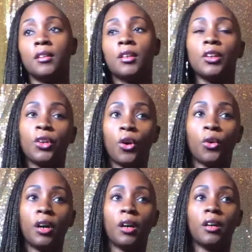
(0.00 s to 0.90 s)

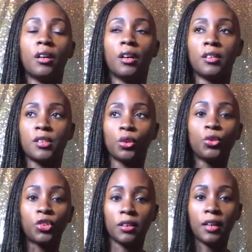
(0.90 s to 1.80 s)
a
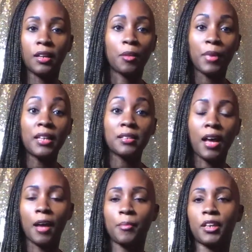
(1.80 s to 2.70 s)
solution in the
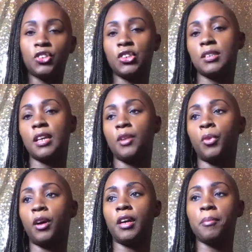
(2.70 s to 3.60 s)
meantime, because she said,
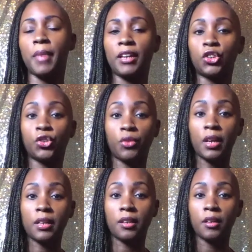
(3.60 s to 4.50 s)
well, it may
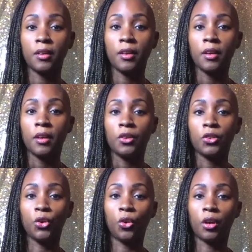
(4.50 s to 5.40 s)
shrink
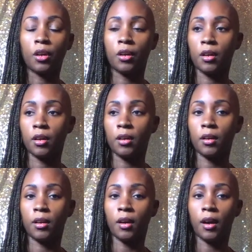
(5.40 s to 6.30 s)
your
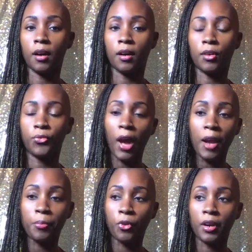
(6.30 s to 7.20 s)

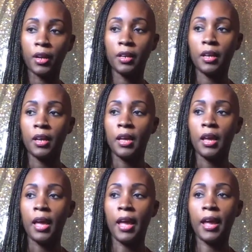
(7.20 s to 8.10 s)
fibroid
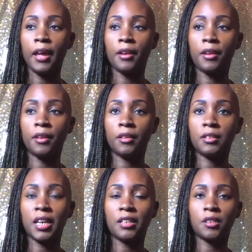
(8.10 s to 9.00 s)
and
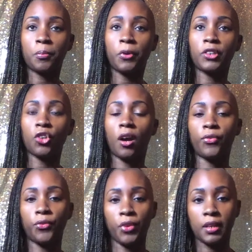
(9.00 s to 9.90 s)
take some pressure off
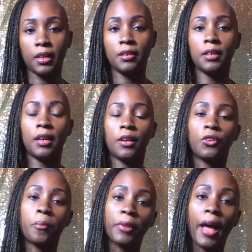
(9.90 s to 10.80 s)
of your kidney and your
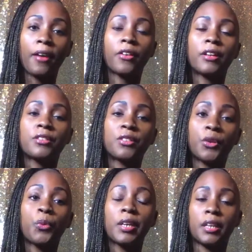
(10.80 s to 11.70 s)
bladder until
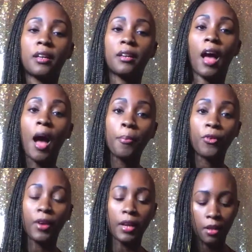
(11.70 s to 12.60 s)
we can
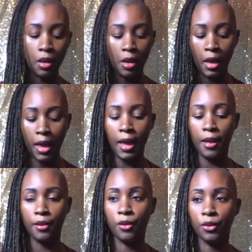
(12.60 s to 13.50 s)
operate.
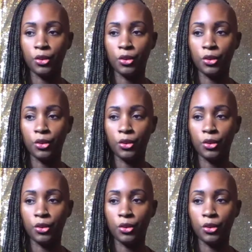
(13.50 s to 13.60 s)
And,